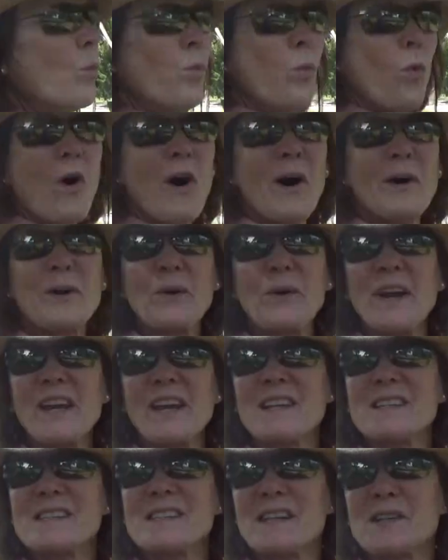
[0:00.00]

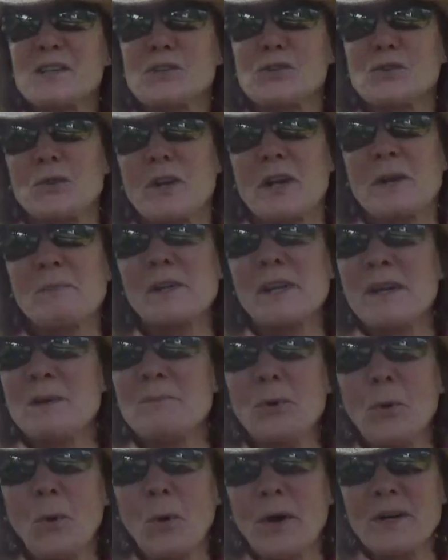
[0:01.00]
Watering is extremely
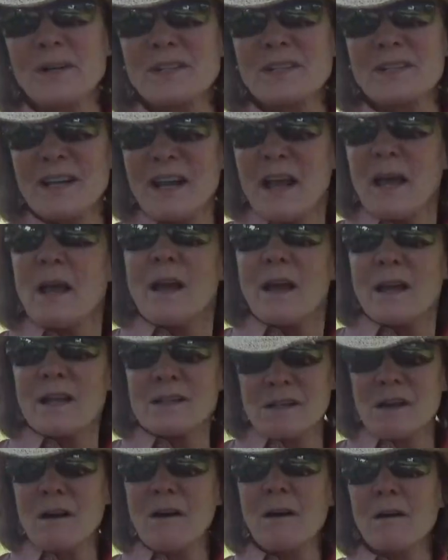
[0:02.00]
important.
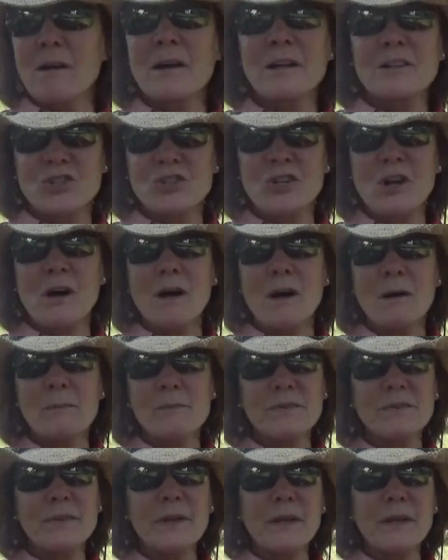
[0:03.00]
It's a hard job.